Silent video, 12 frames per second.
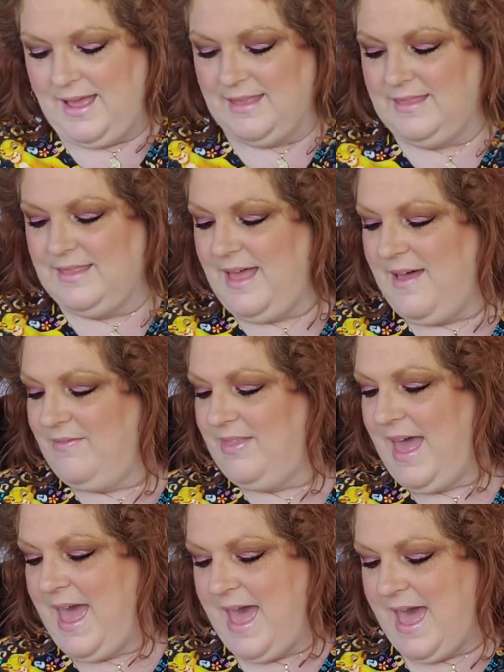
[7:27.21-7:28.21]
I love
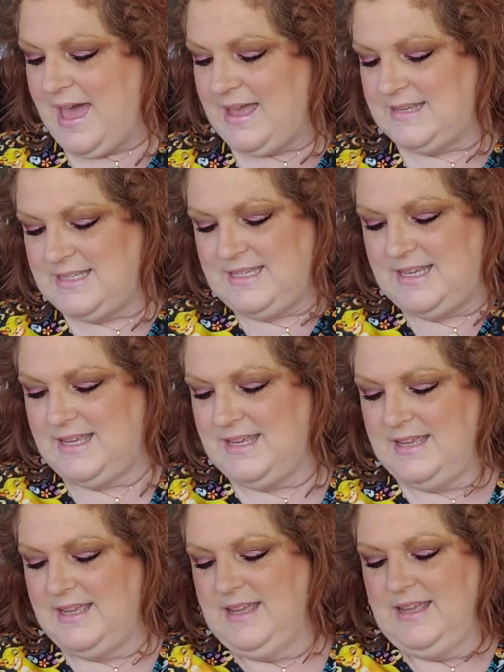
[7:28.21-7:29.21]
that.
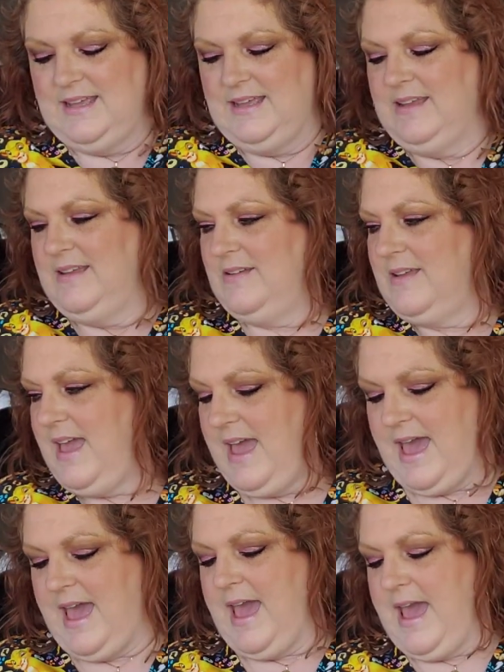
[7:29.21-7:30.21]

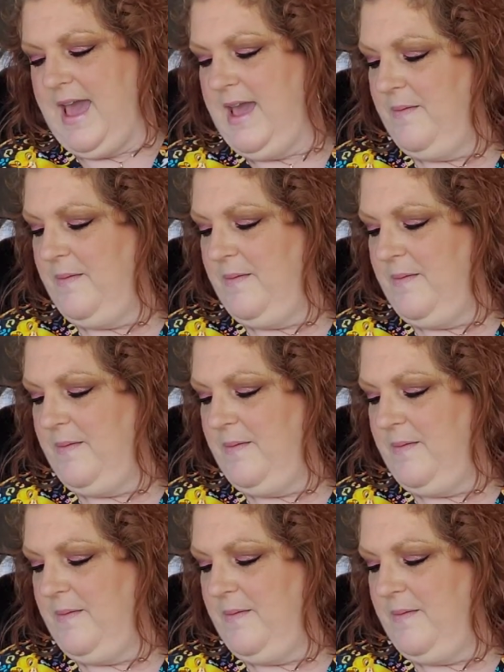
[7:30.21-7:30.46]
Okay.